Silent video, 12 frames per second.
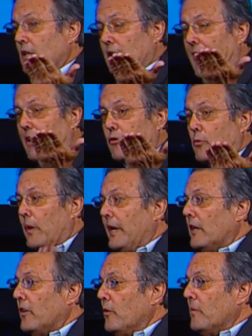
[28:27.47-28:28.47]
Last
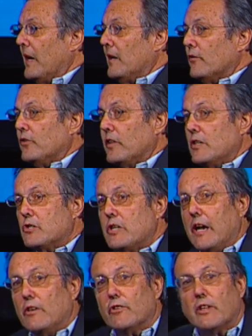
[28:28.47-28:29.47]
week, you may have seen
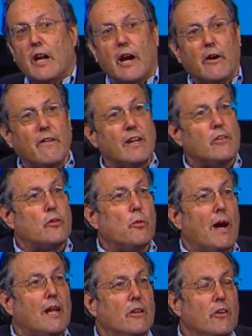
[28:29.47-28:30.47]
Chase Carey
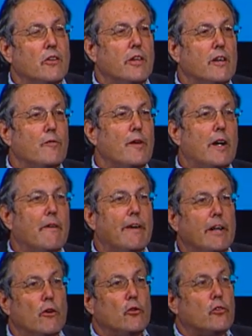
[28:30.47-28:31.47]
threaten that if
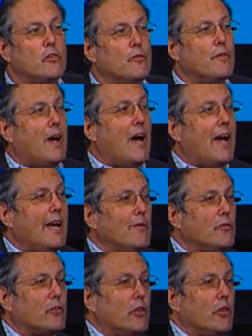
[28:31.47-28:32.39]
Aereo survives,